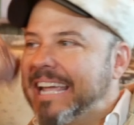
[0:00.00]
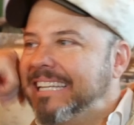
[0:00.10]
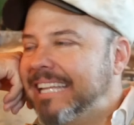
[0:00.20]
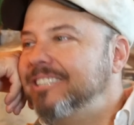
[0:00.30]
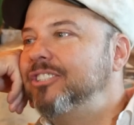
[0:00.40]

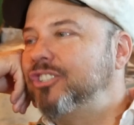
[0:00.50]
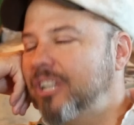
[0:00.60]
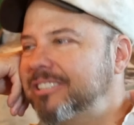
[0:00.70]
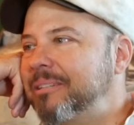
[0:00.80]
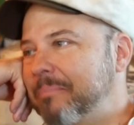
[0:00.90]
In
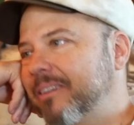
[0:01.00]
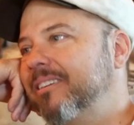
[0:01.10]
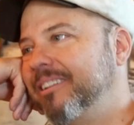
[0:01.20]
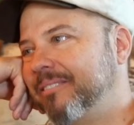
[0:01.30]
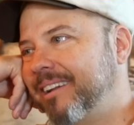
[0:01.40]
just
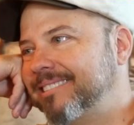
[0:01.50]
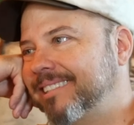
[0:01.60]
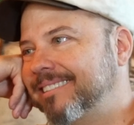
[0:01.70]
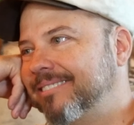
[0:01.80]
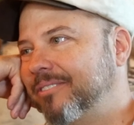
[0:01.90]
American
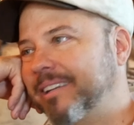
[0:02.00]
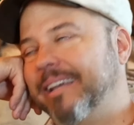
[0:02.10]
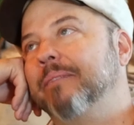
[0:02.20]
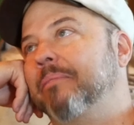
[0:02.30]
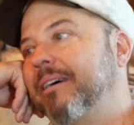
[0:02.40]
racing.
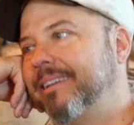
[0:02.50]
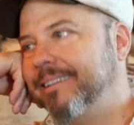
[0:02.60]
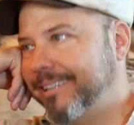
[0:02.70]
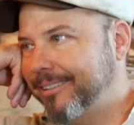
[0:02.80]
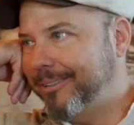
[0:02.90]
Forget about getting into